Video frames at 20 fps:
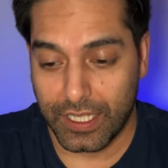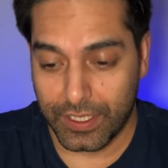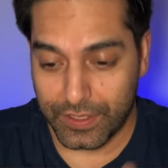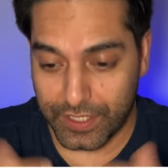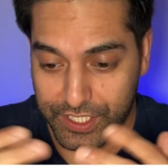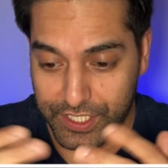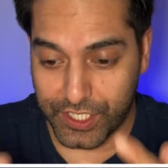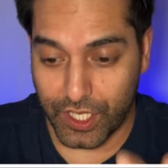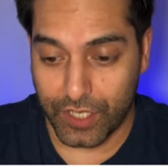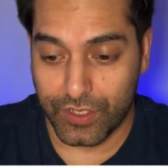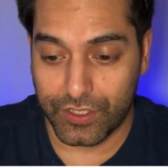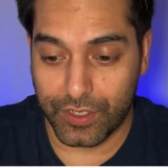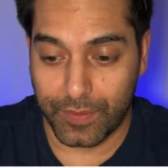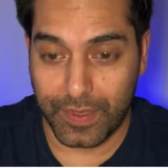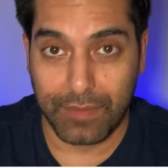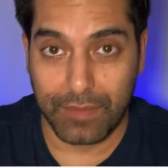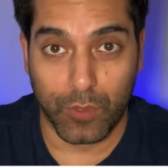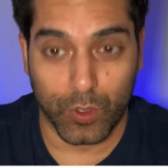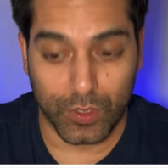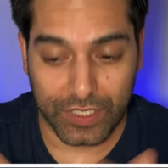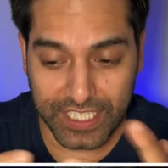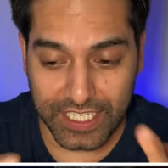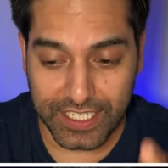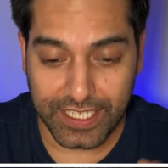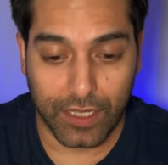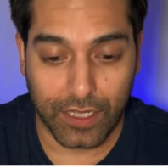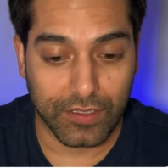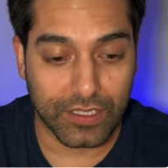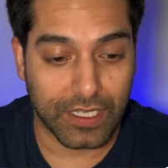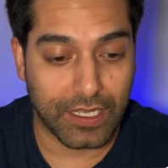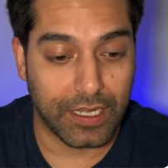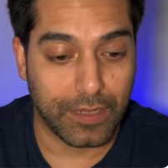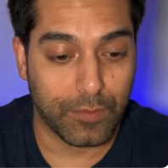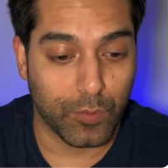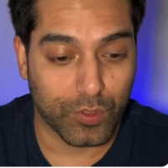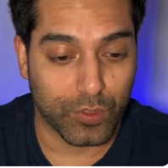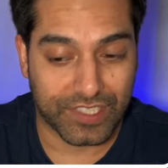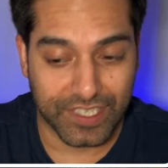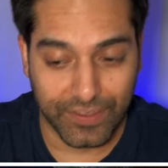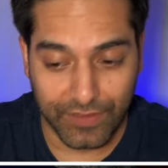This is going to be in more detail, in a
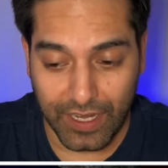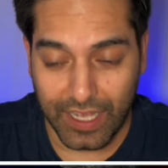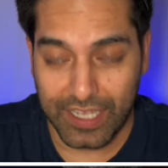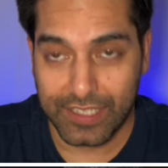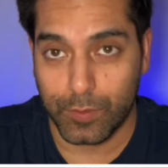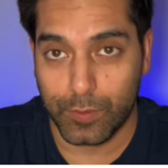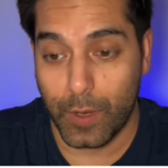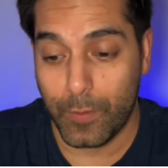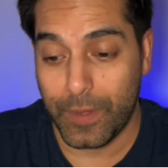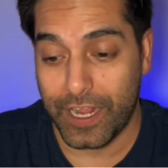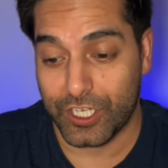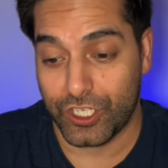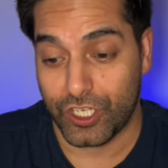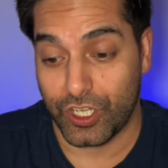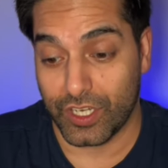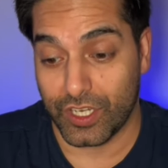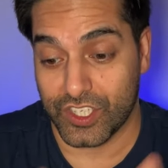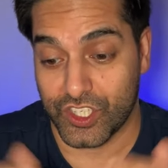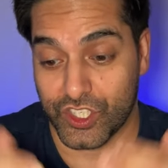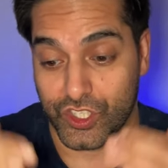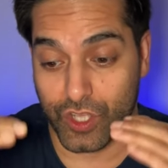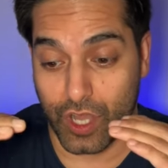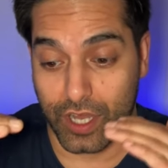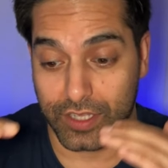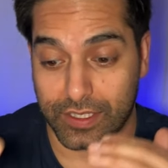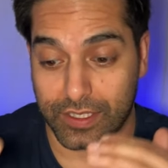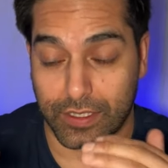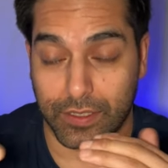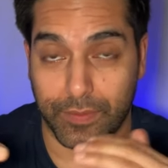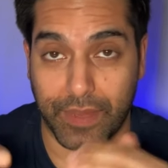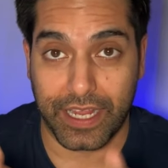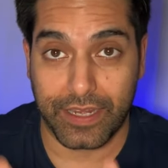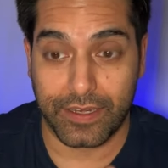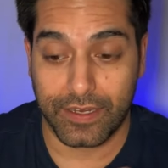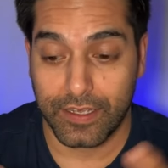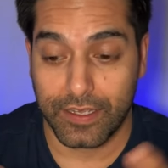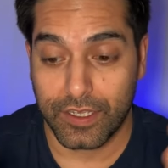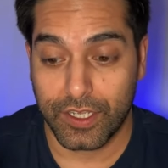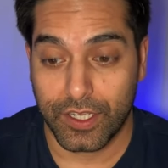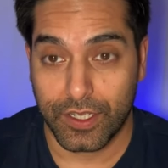more civilized way. We're actually going to start the
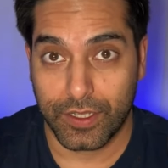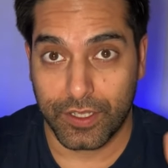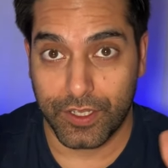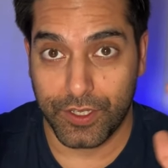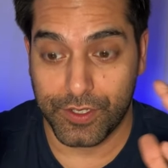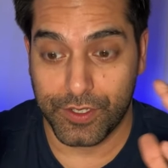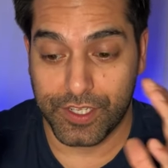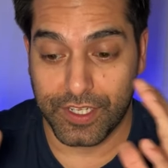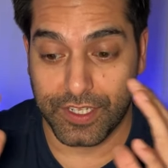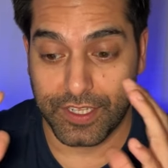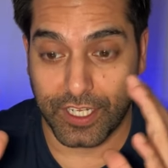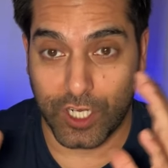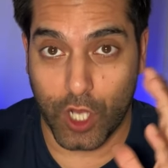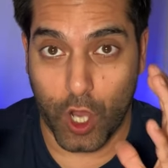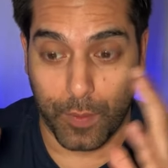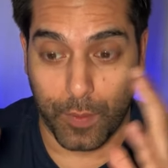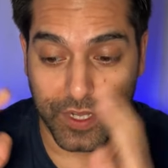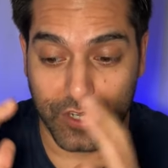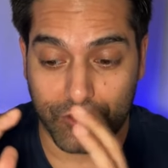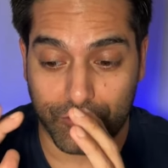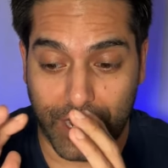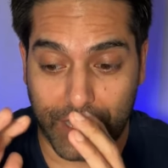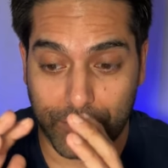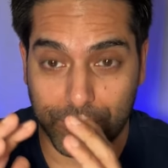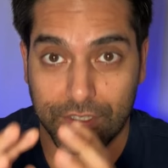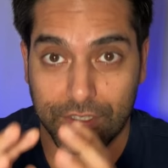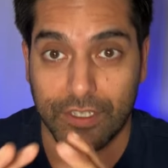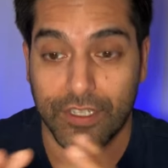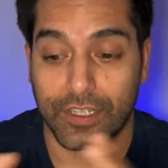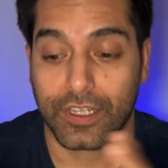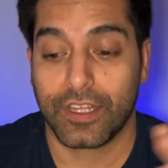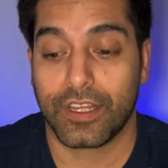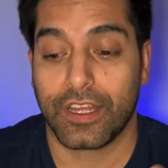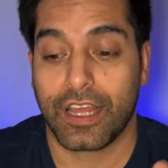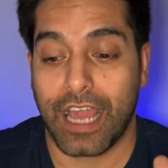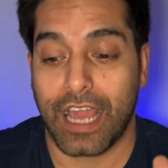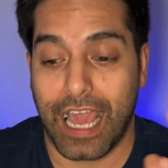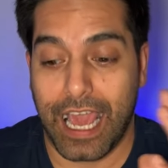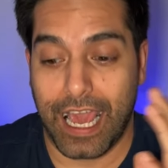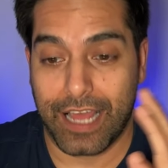debate using the common ground,
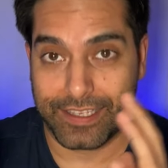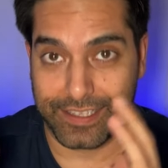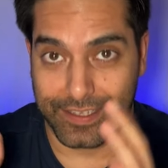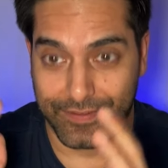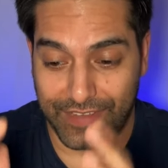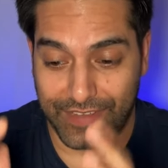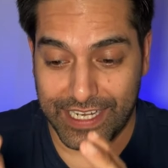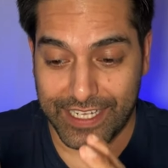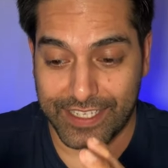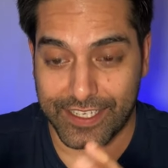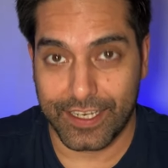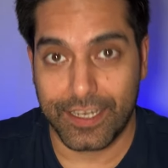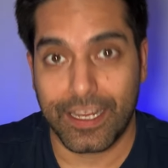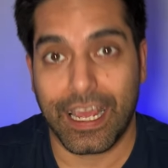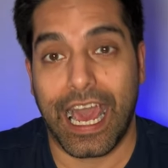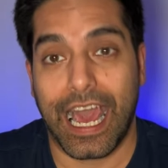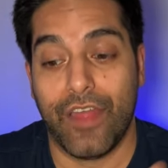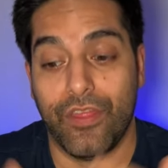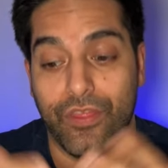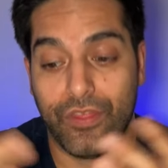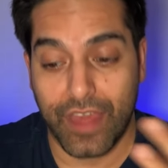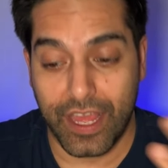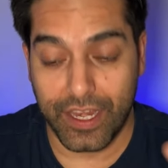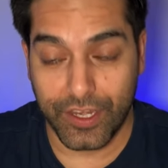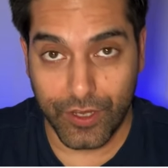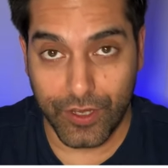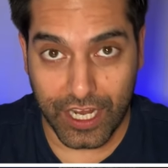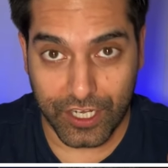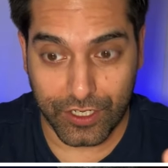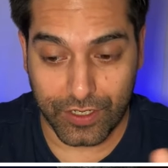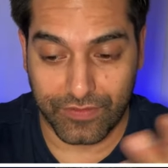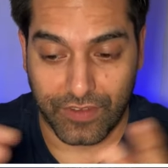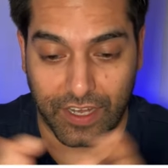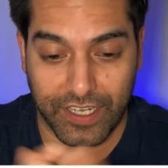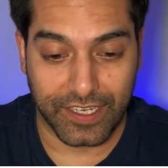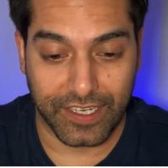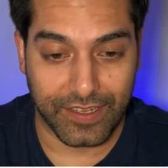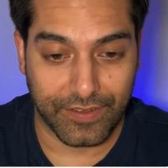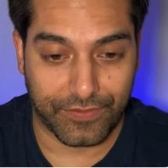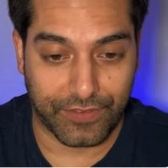civility, and then you actually
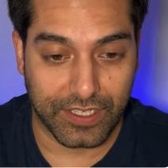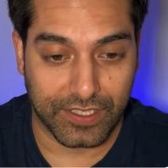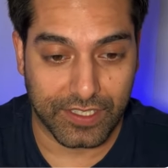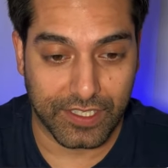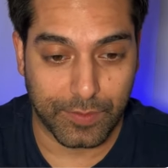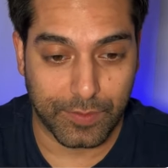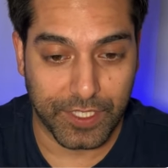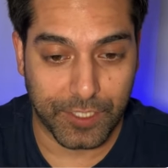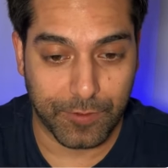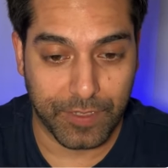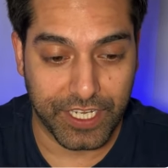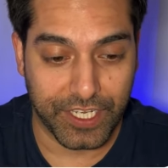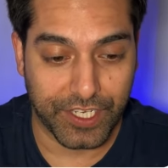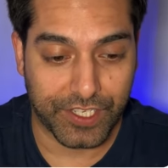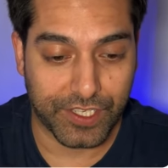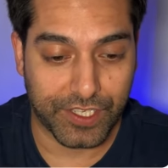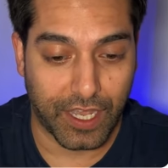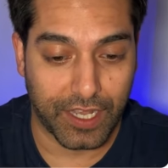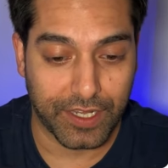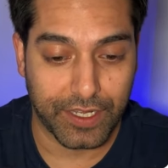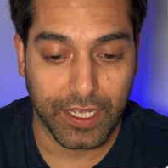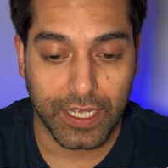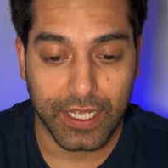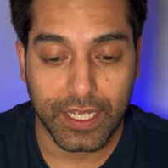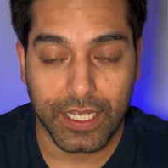find the differences between each side.